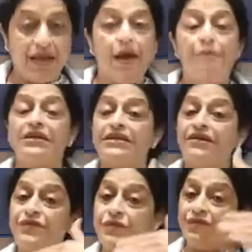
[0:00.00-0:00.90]
But
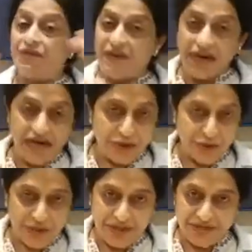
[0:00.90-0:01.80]
if you fail
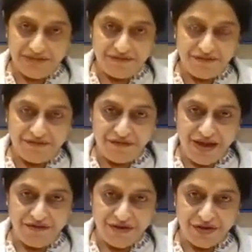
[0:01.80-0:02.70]
to conceive in
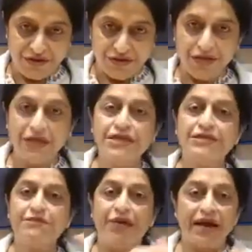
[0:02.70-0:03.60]
5 years, in
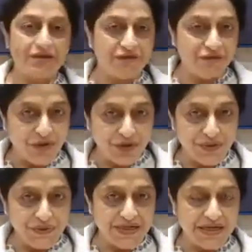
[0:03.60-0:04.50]
spite of not
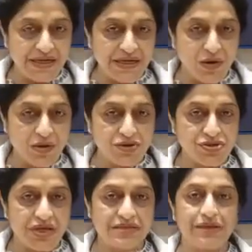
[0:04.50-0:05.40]
using any
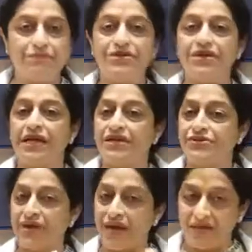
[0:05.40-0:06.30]
contraception
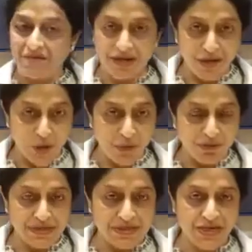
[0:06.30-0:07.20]
and having a
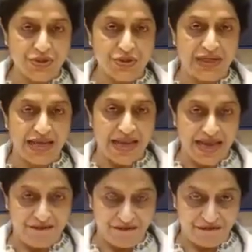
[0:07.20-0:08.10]
normal sexual
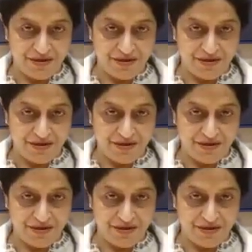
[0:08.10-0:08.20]
life,